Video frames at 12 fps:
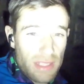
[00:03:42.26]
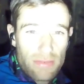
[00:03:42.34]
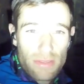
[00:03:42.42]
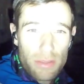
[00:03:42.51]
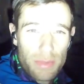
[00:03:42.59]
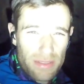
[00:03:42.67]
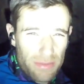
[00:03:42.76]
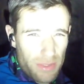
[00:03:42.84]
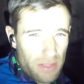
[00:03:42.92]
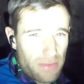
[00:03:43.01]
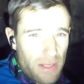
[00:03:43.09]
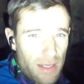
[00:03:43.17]
7:30, got back from
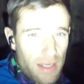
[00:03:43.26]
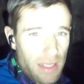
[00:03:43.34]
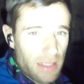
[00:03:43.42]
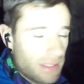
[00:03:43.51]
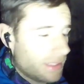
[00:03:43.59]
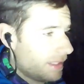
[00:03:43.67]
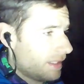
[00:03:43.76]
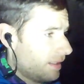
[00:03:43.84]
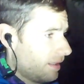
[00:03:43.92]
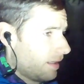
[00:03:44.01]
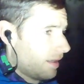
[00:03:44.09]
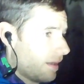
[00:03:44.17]
work fairly late.
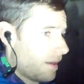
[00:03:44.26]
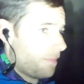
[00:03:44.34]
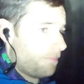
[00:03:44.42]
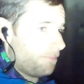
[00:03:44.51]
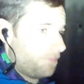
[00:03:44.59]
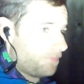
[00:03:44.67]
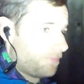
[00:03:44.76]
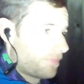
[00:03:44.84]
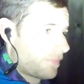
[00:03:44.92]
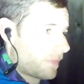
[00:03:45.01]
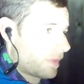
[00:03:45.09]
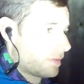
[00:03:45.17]

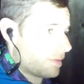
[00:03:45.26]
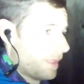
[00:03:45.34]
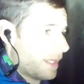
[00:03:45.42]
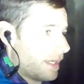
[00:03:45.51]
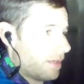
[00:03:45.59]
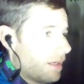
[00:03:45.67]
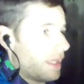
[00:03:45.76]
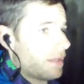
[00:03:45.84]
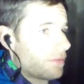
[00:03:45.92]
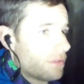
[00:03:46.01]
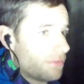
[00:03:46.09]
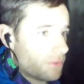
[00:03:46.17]
So I'm heading out late.
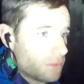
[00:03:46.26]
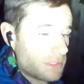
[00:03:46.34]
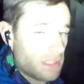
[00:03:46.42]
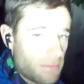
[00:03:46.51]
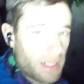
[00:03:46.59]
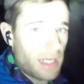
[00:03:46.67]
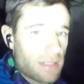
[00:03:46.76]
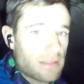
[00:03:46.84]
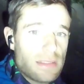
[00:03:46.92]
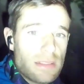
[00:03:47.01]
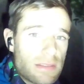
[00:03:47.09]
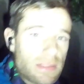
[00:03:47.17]
I've got a 14 miler
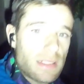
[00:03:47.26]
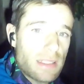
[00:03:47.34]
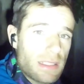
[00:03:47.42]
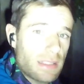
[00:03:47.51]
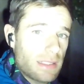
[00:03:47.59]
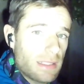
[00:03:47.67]
to do tonight.